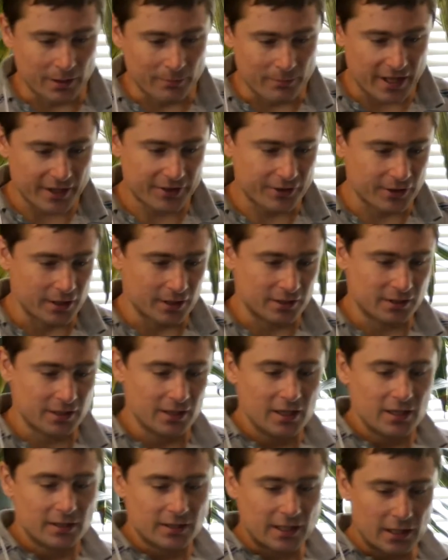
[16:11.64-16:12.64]
a method
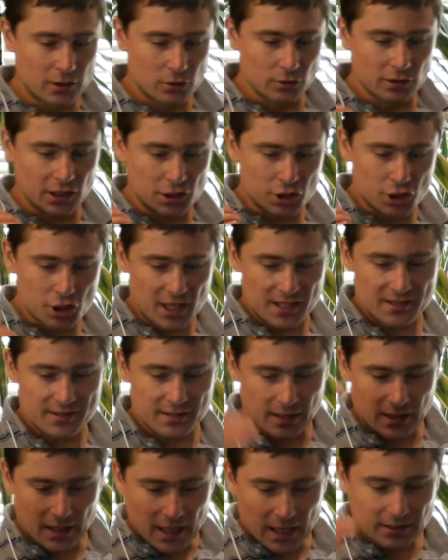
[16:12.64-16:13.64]
that could adjust
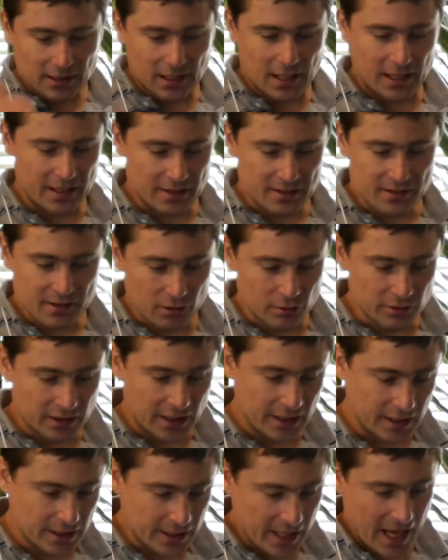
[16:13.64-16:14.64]
the cut height so
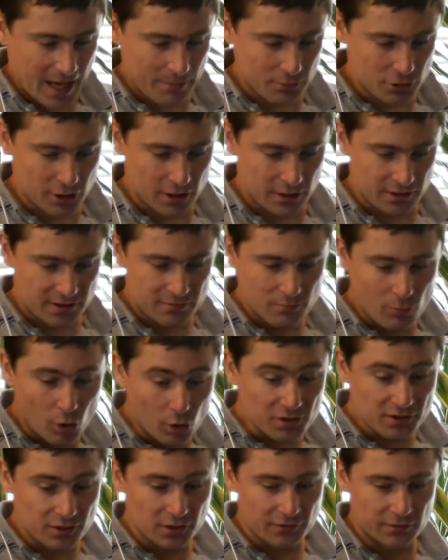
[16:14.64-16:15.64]
that it captures
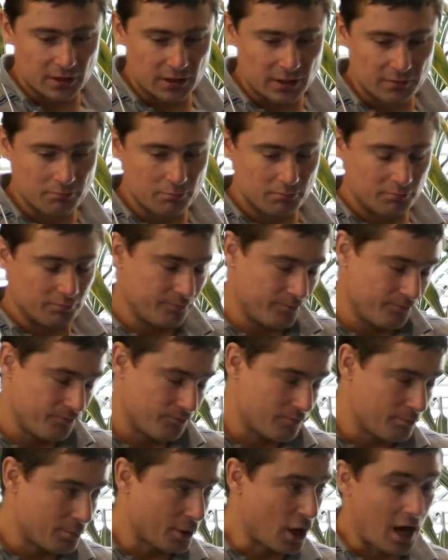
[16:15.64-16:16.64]
most of the
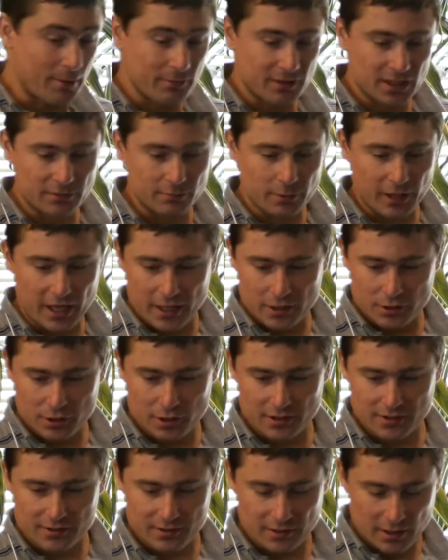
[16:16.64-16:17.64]
prominent
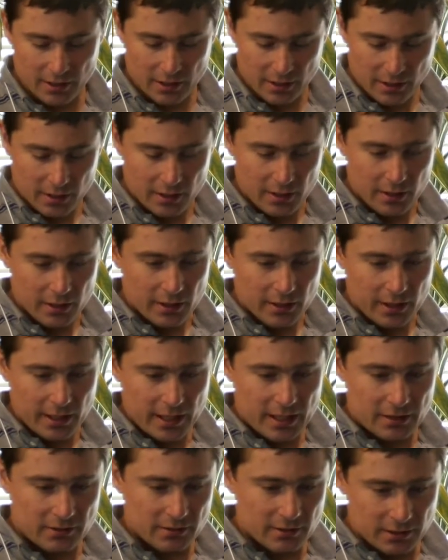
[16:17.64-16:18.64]
branches?
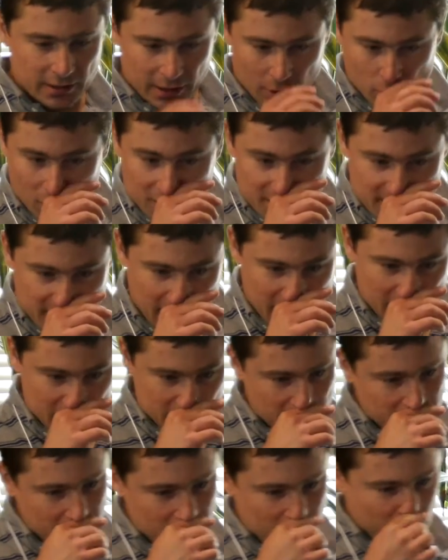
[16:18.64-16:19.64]
And there was
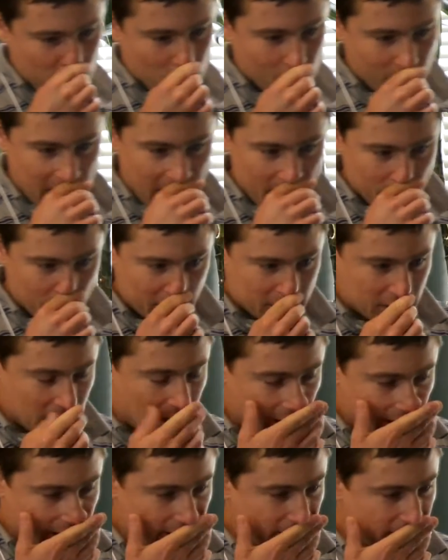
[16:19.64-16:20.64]
none when I worked
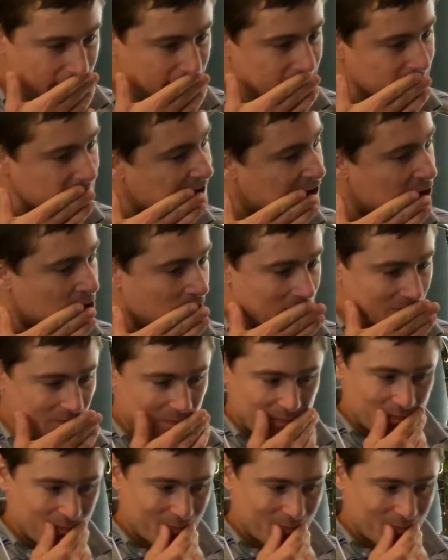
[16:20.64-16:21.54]
on it, or